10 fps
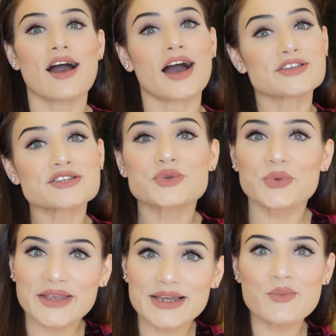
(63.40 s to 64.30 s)
I just
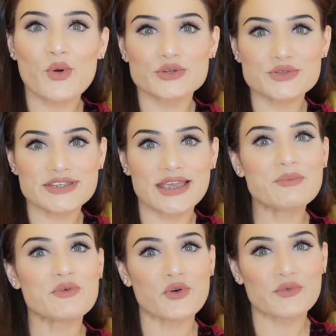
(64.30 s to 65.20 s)
quickly want to say
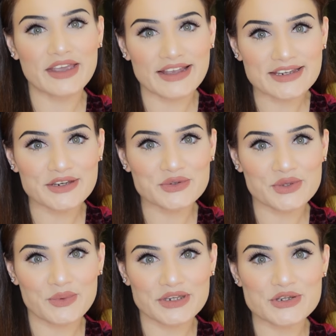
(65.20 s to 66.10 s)
before we get into
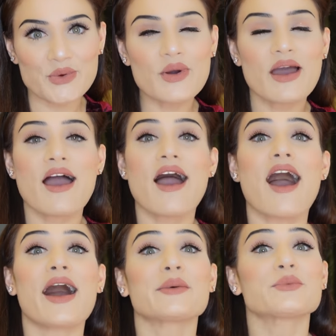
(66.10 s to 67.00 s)
the video,
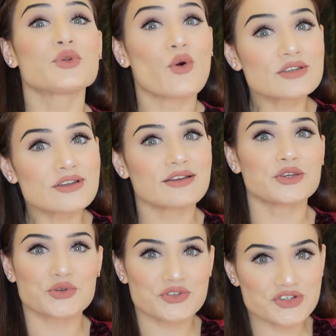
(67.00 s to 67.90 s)
I'm not a
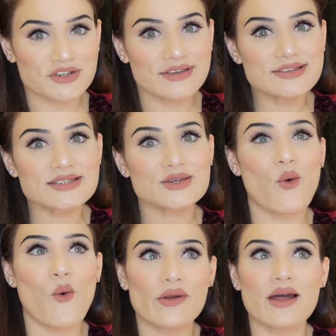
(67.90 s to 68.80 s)
nutritionist
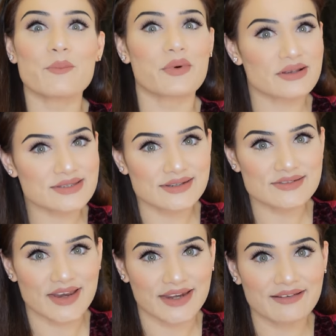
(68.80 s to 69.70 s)
or a personal
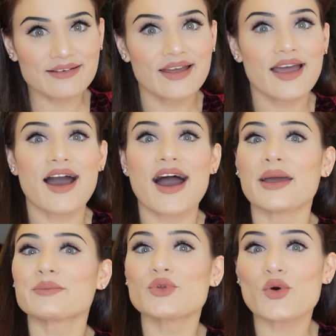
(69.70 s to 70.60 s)
trainer.
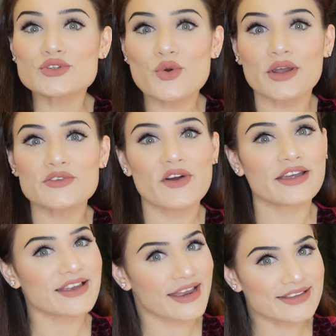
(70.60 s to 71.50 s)
I'm not
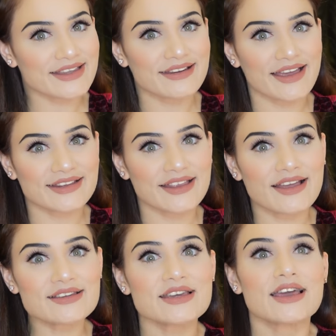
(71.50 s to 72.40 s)
qualified anything like
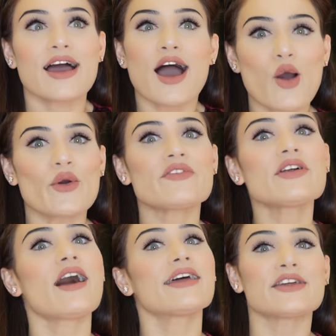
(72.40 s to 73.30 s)
that. However,
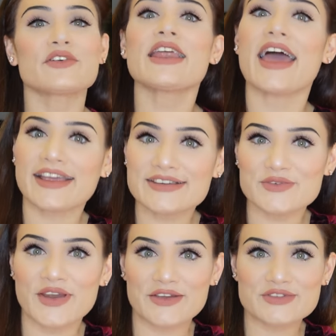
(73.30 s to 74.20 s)
I live an
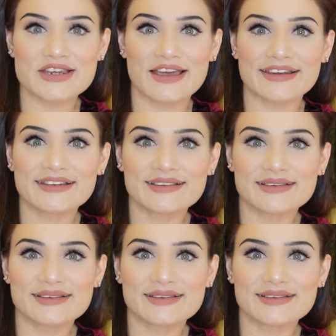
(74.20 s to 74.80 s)
active lifestyle.